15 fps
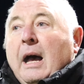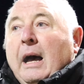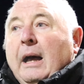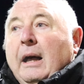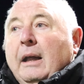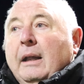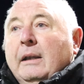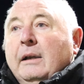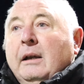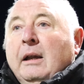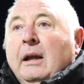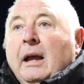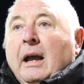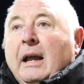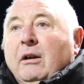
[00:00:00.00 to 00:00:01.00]
And
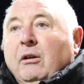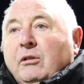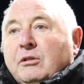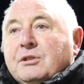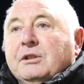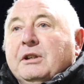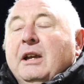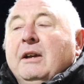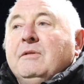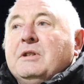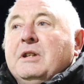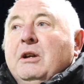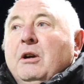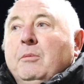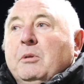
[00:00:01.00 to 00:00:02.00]
it also
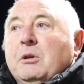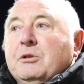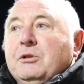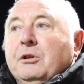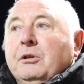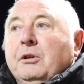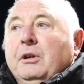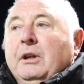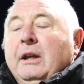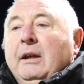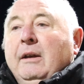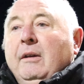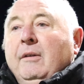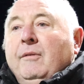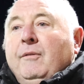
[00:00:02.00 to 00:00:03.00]
gives the
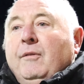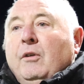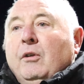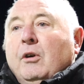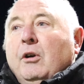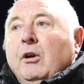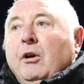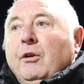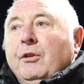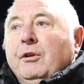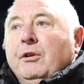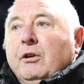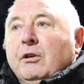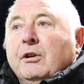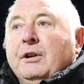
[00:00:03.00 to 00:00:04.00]
opportunity for
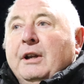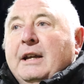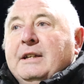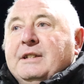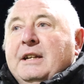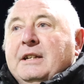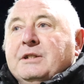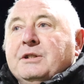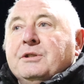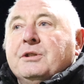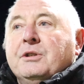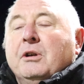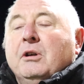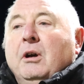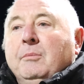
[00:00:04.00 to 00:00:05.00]
other
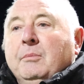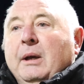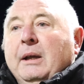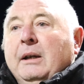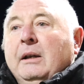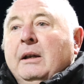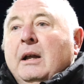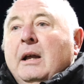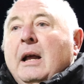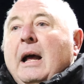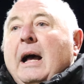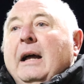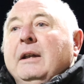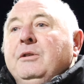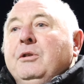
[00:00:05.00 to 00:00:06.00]
organisations to come in
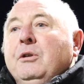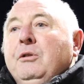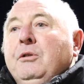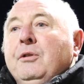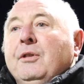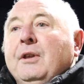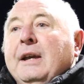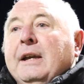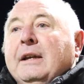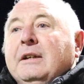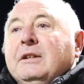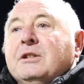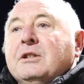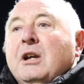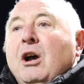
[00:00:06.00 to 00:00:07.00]
and do
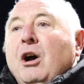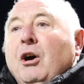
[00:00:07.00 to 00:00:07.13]
things